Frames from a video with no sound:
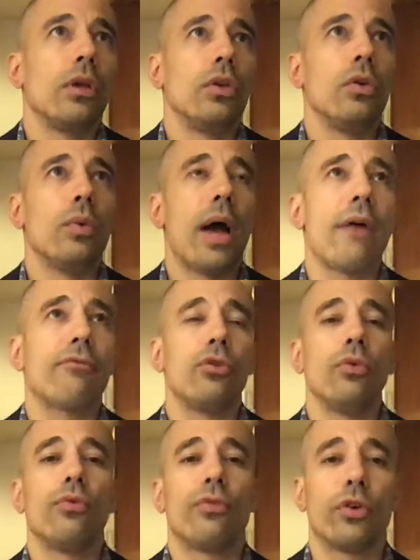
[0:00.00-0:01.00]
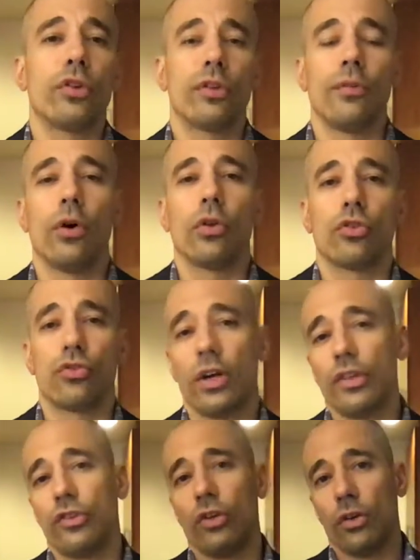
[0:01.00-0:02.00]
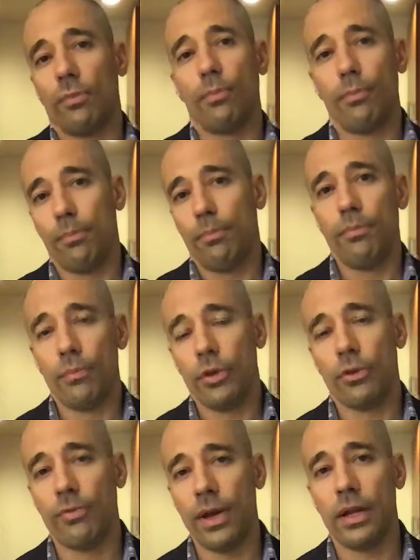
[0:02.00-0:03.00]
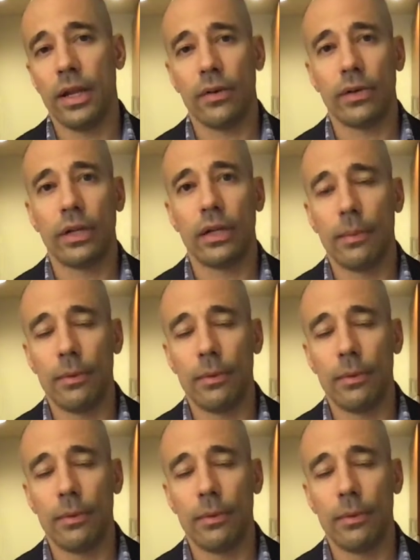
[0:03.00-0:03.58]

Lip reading: You have to, first of all, trust your veterinarian.